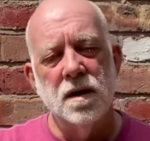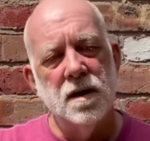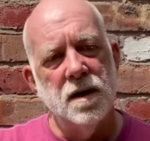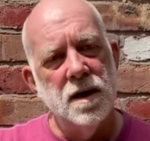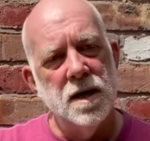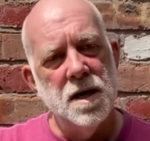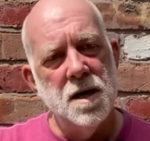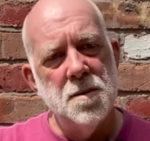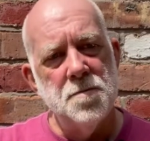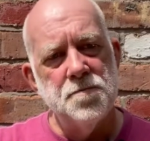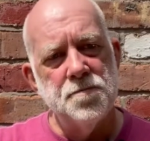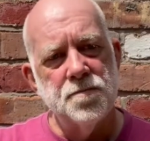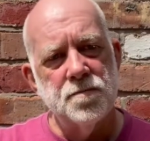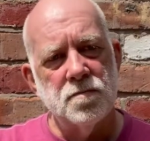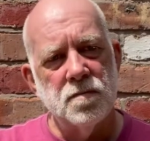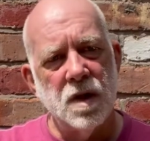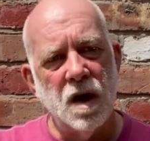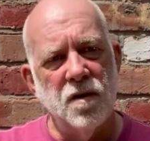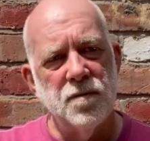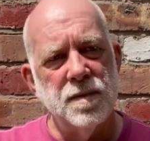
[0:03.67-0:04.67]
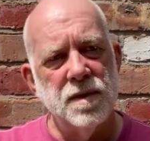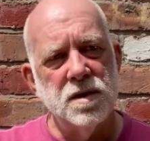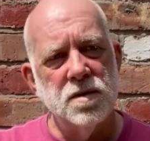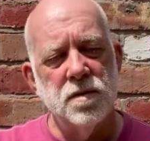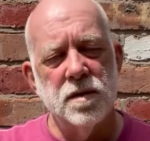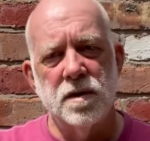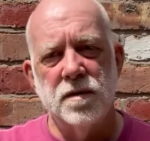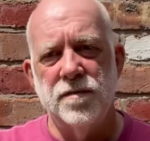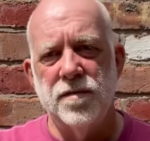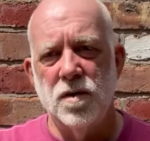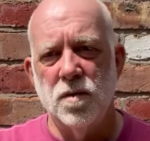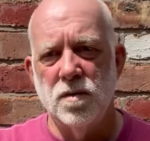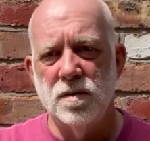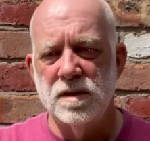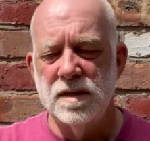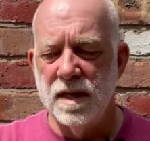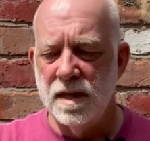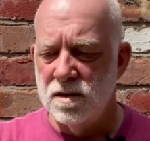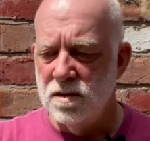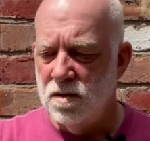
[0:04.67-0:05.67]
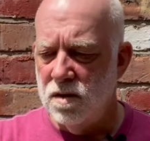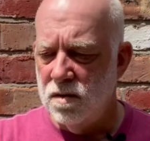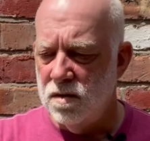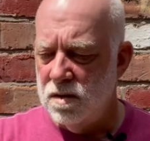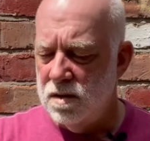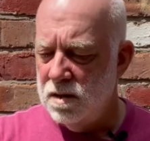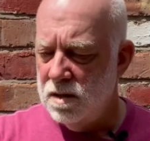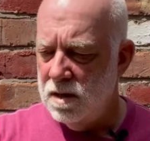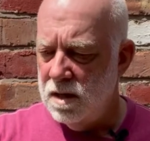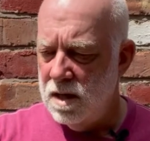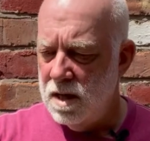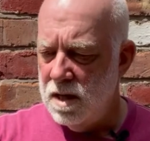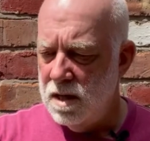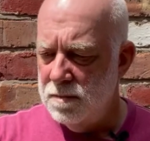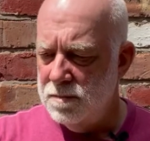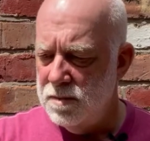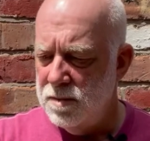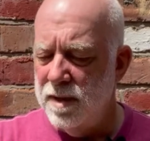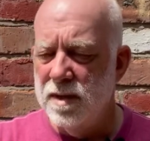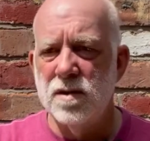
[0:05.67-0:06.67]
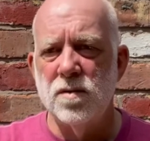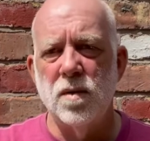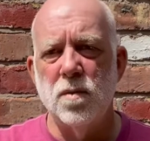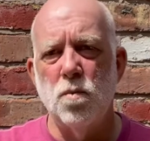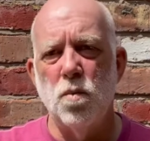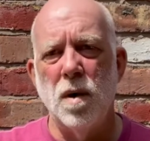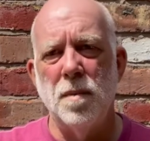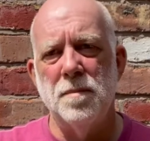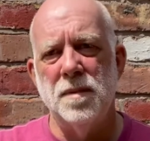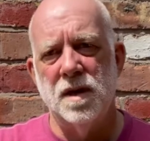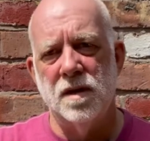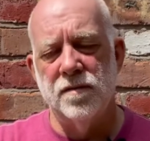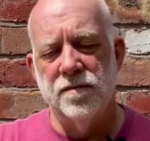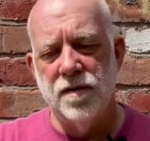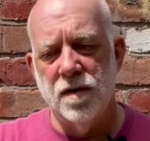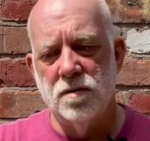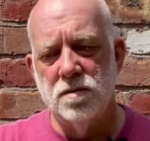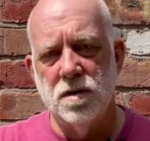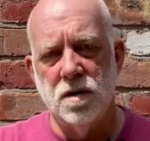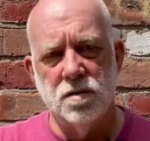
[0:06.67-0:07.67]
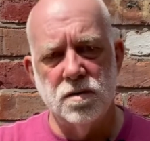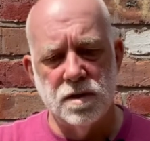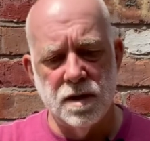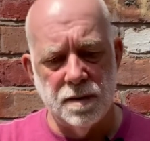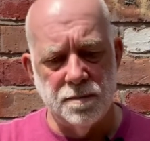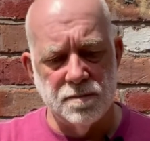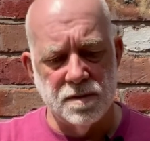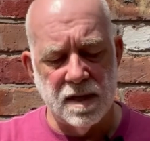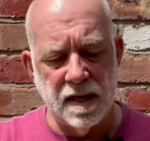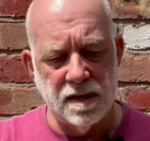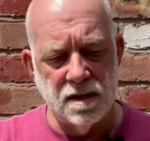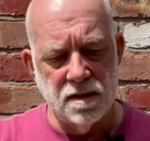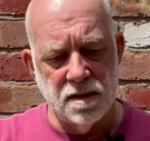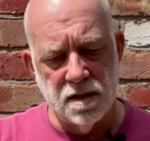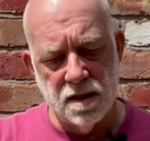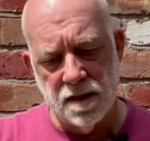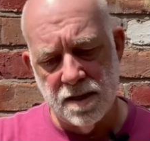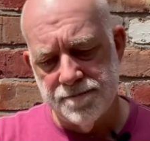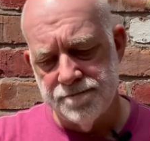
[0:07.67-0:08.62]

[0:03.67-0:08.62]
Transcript: I've been doing a few on TikTok, doing 1 minute photo tips, and to